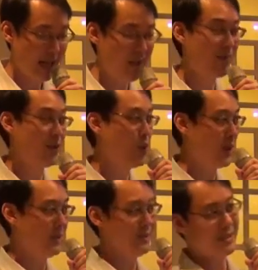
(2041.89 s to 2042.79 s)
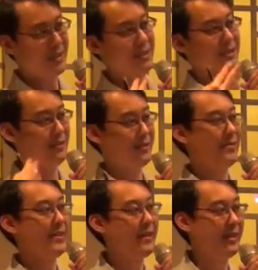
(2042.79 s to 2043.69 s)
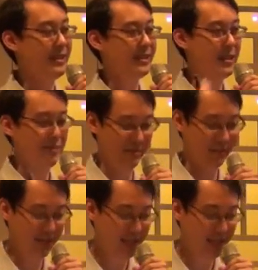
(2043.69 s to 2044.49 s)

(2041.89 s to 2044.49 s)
Emperor Wen is a later emperor.